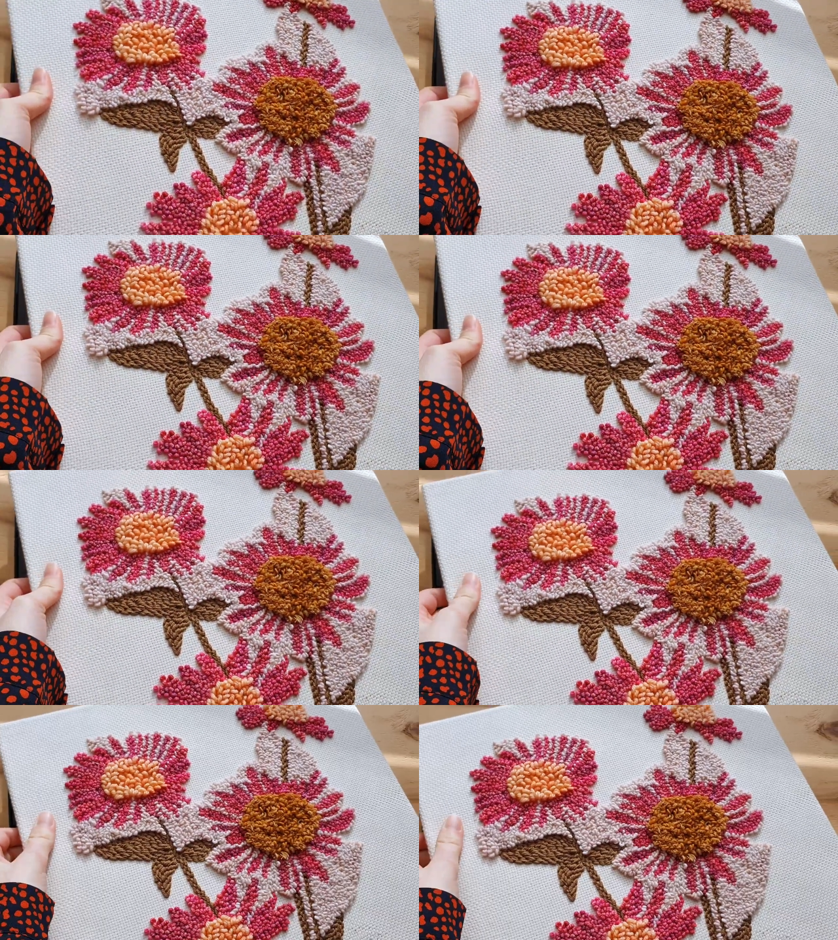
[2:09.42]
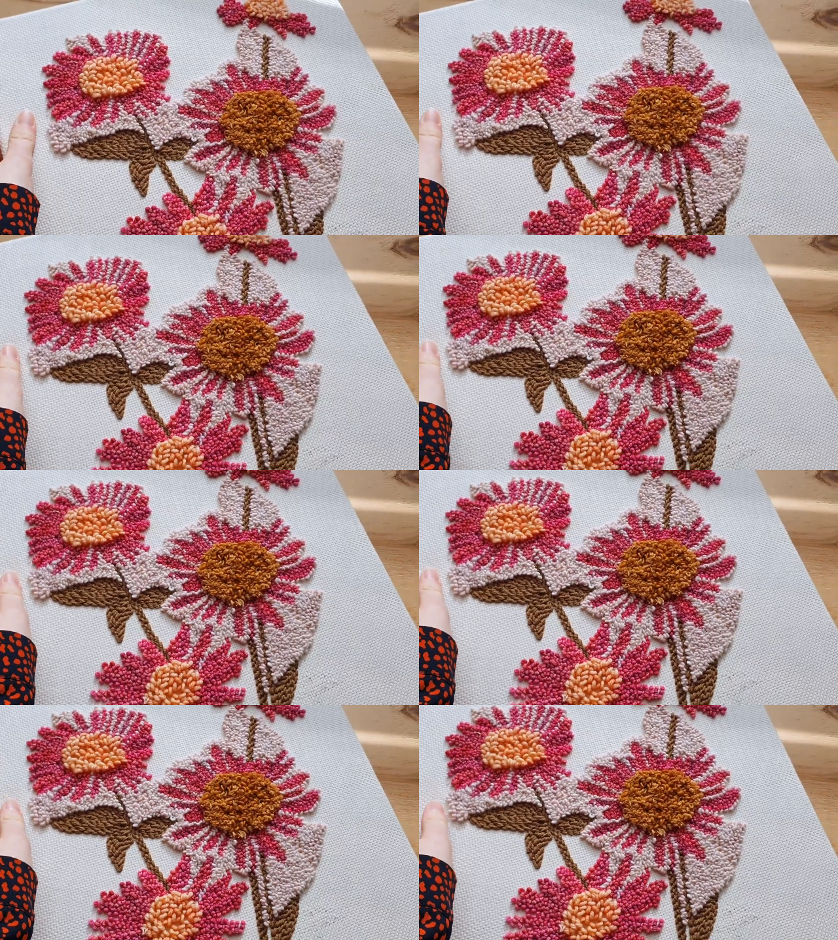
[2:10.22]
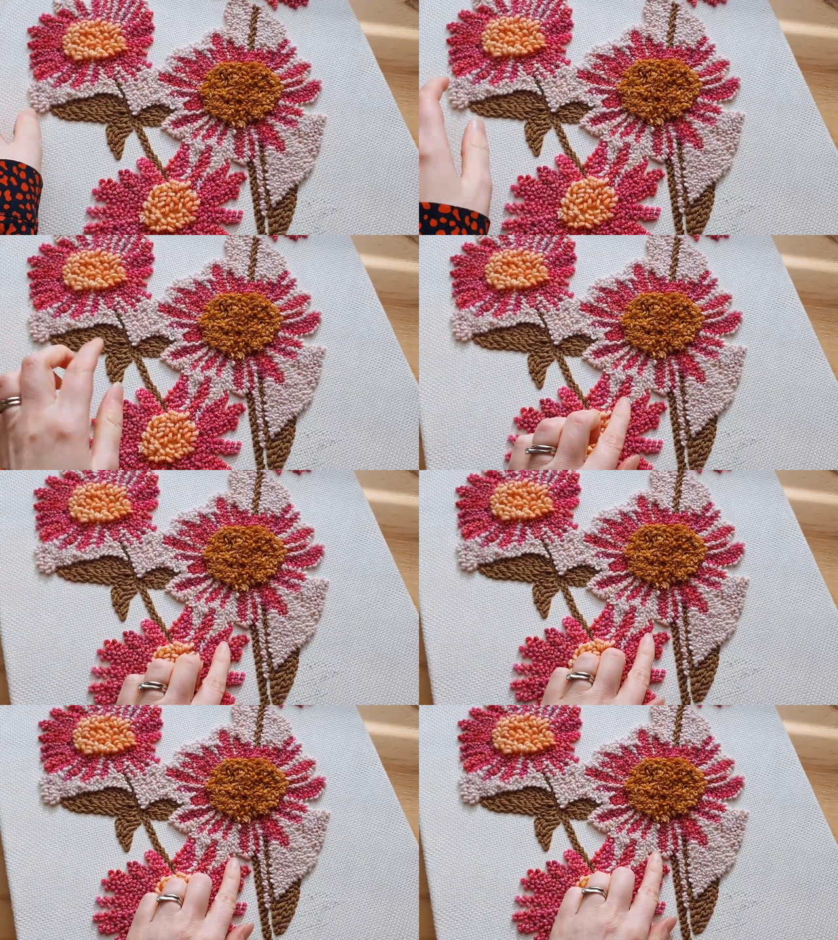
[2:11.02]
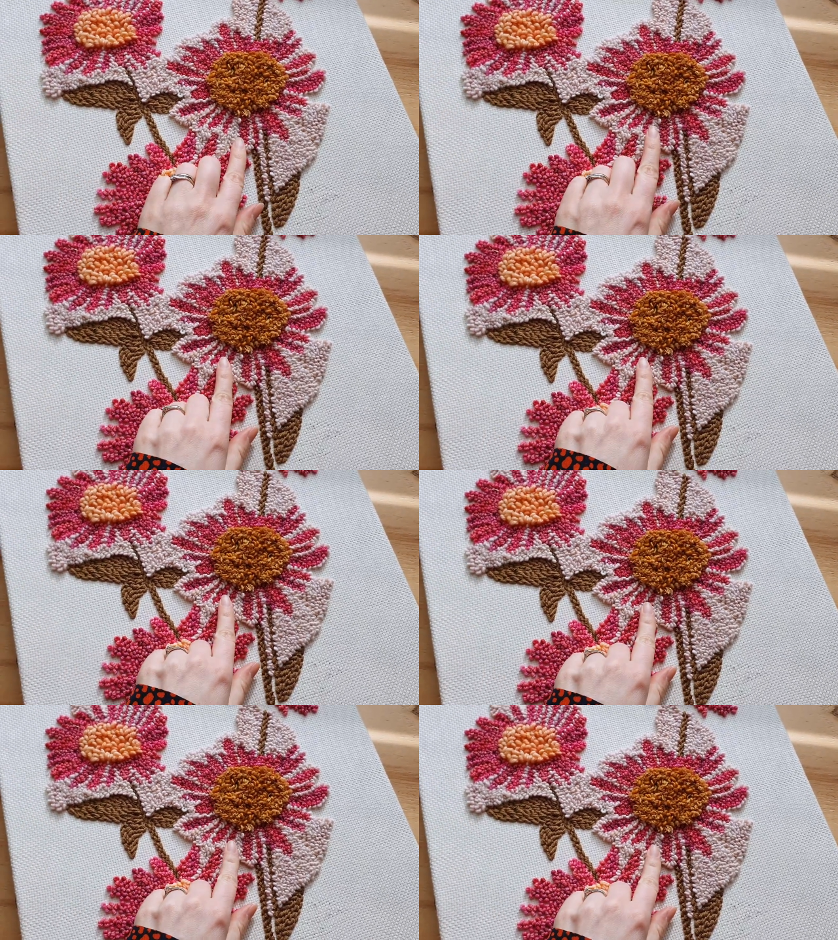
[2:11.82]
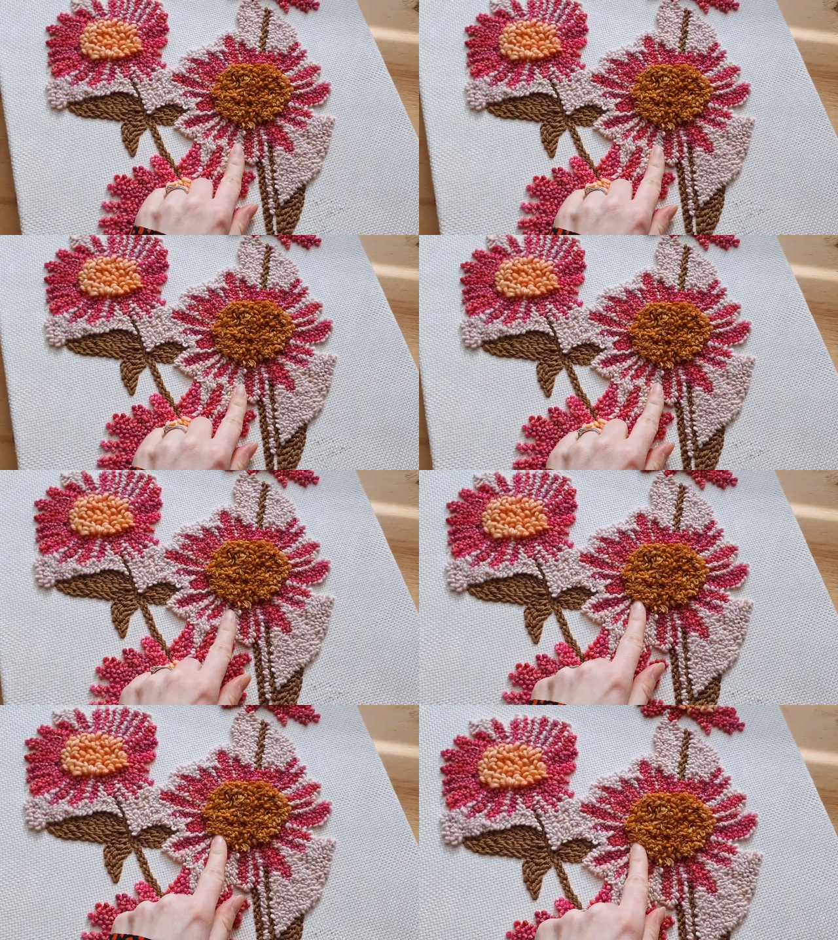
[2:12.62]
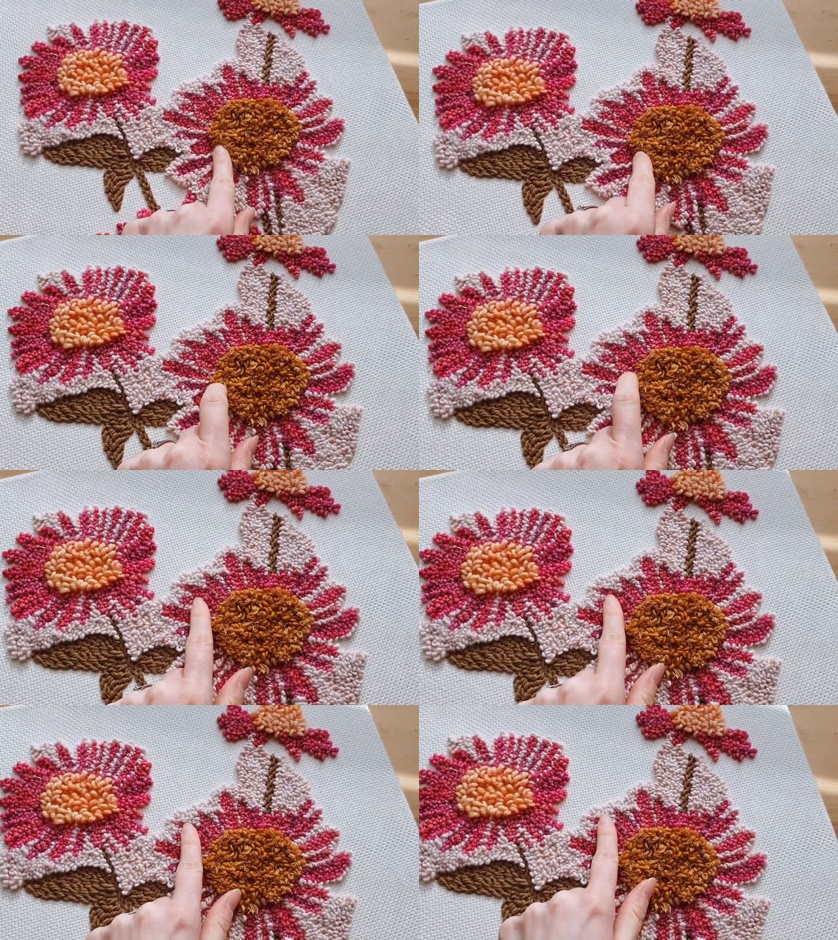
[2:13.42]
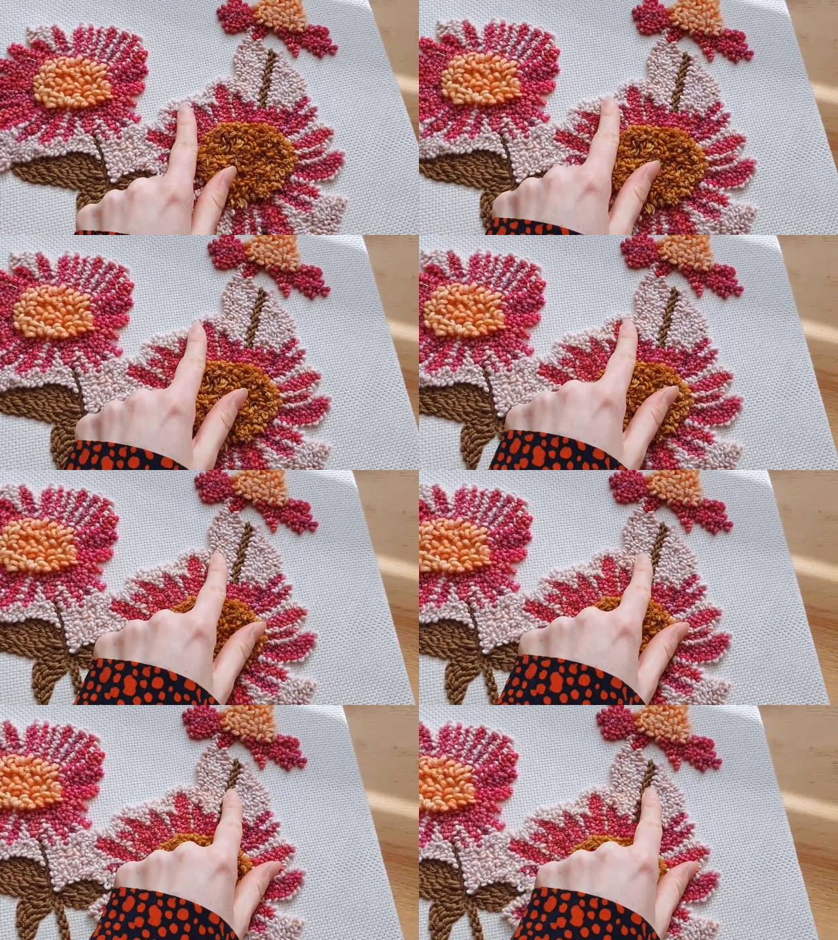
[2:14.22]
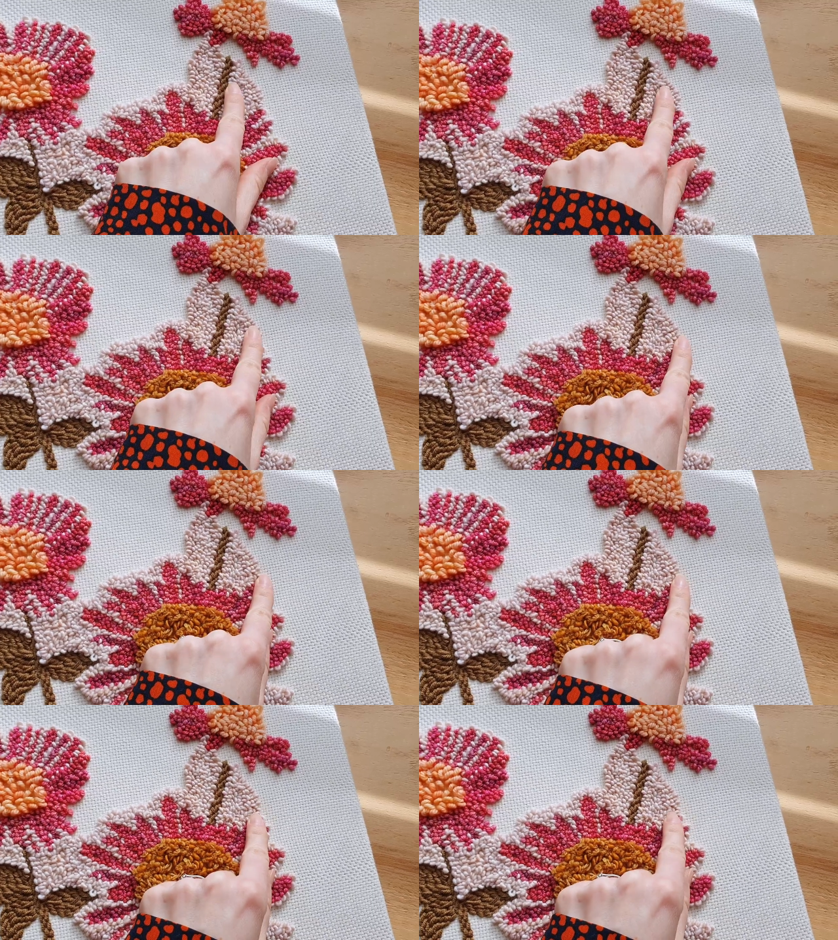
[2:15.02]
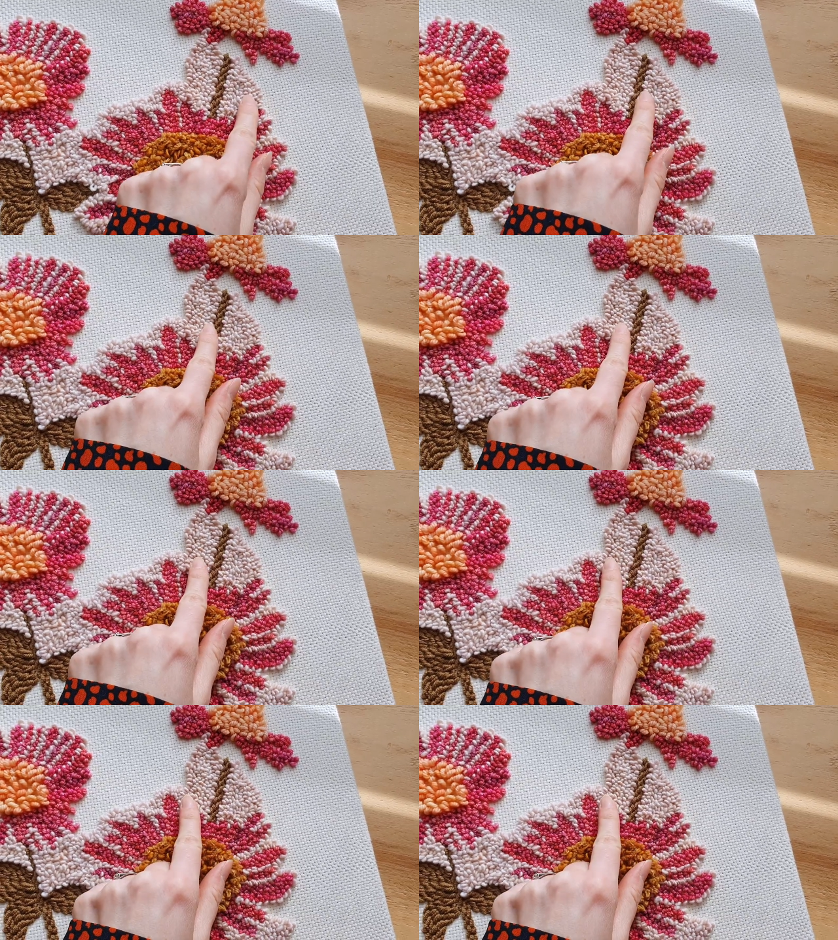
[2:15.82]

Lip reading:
Nobody's mouth can be seen.